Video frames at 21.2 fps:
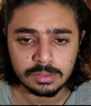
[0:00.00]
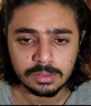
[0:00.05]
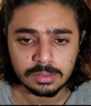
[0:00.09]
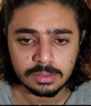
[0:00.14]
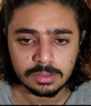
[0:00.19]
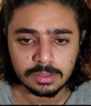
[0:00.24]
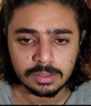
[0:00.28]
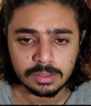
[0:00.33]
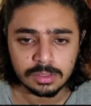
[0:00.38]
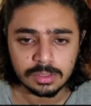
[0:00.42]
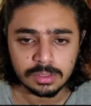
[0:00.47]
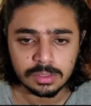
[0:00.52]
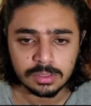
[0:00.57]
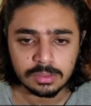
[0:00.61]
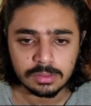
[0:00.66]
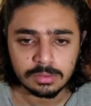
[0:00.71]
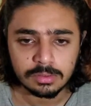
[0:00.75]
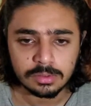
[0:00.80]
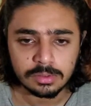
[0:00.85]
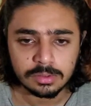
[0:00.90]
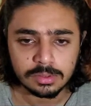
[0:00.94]

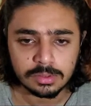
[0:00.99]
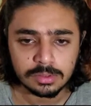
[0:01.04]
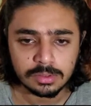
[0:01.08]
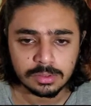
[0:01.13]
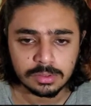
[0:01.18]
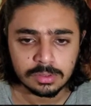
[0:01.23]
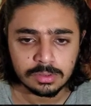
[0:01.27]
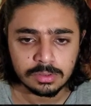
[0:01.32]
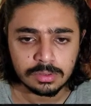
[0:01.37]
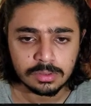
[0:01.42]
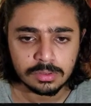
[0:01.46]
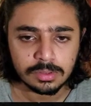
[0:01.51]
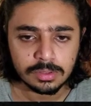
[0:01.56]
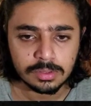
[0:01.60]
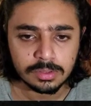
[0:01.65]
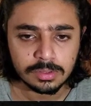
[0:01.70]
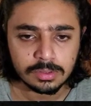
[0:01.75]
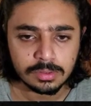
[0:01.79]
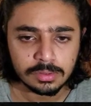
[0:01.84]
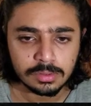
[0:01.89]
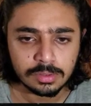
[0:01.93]
Looks
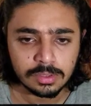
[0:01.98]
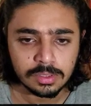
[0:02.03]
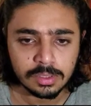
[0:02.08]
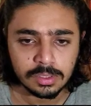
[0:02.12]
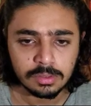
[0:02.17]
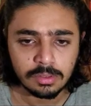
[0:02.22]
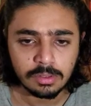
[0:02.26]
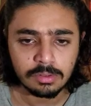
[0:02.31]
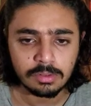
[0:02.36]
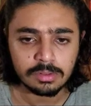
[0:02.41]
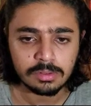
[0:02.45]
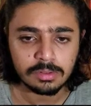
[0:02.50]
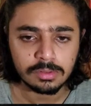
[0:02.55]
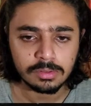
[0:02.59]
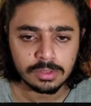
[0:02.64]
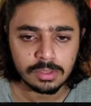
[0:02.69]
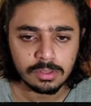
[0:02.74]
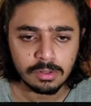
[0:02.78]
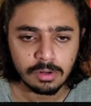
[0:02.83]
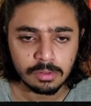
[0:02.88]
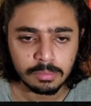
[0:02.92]
a
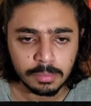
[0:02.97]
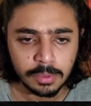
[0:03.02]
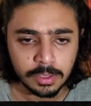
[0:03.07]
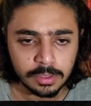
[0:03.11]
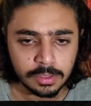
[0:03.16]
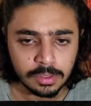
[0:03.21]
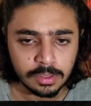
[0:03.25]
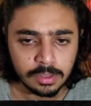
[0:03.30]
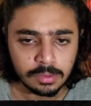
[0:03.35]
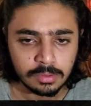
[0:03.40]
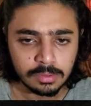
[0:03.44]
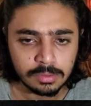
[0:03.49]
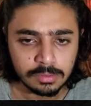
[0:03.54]
lot better now.